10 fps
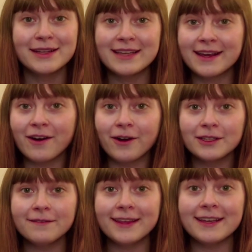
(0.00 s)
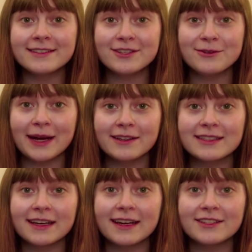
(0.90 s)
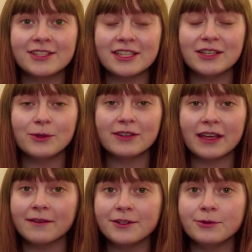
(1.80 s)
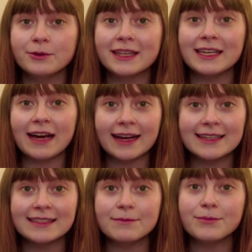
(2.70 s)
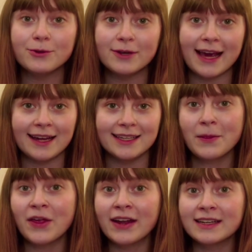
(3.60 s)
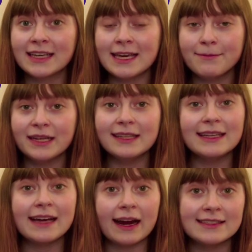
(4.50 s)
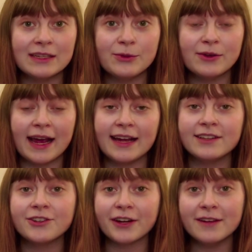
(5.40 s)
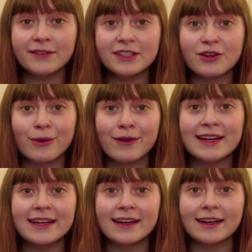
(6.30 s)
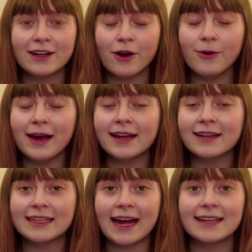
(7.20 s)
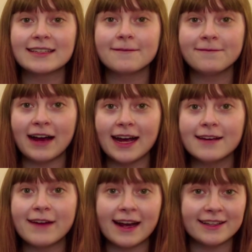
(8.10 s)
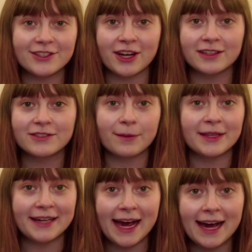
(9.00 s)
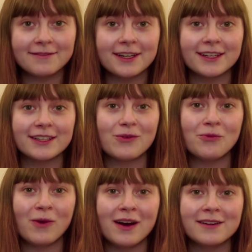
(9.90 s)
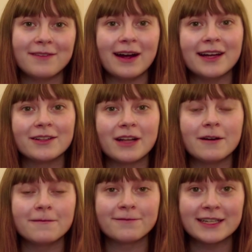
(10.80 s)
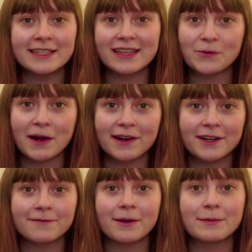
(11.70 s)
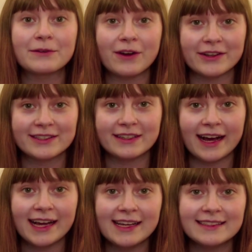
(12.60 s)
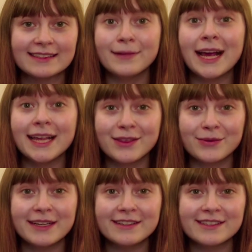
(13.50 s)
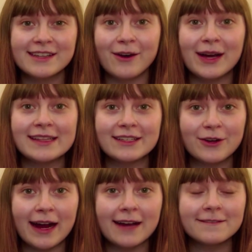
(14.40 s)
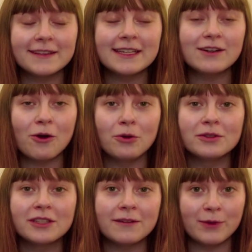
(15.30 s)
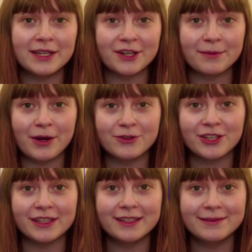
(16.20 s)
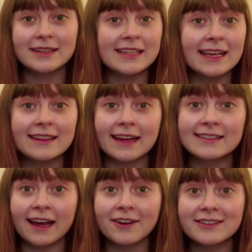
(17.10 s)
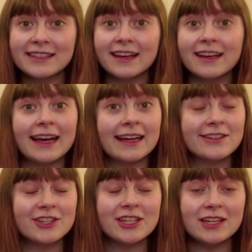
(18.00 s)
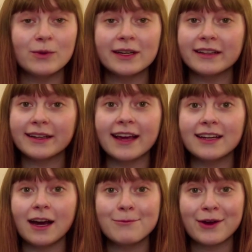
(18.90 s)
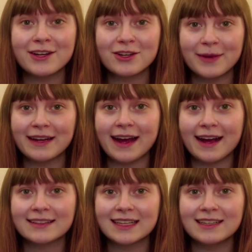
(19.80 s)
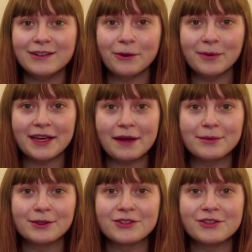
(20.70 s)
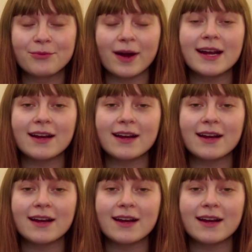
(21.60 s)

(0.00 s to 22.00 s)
Take all of these to Elsa and she will give you the icy bouquet. Then, keeping the icy bouquet in your inventory, go and get 5 ice chunks from the cavern, 1 vial of freezing water from the Frosted Heights, and 3 snow, and then craft the Cold of Winter potion. restriction. Take that to Elsa and she will again upgrade your pickaxe and you will be able to break